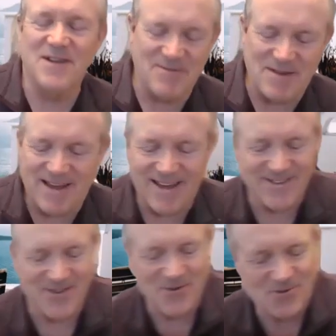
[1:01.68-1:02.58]
DBA.
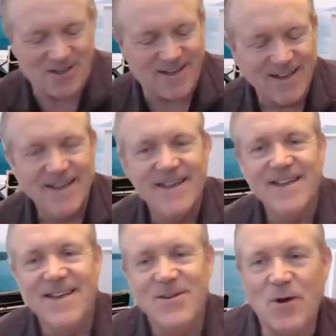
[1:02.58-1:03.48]
So
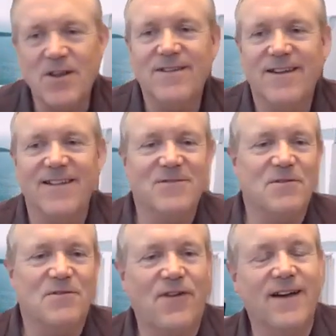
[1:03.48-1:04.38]
why don't you tell us
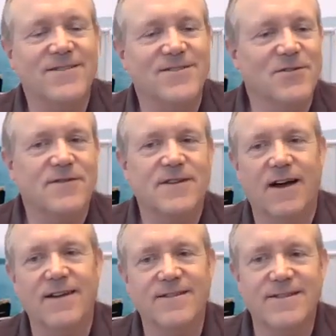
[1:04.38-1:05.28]
what Fiserv
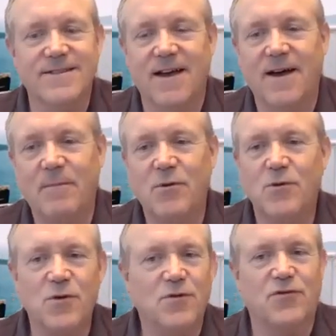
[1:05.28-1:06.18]
does,
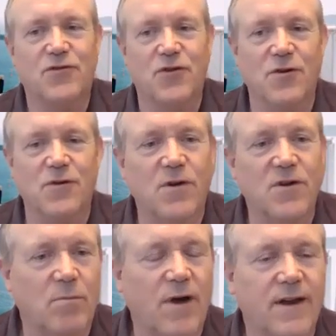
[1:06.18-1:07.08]
who you serve, what
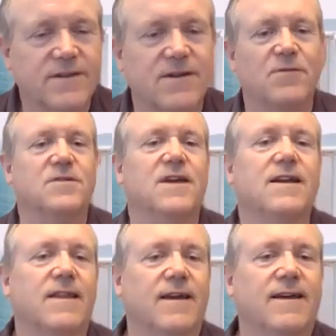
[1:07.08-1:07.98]
your products are, those
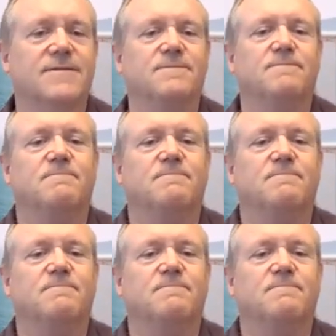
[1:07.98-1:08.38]
kind of things?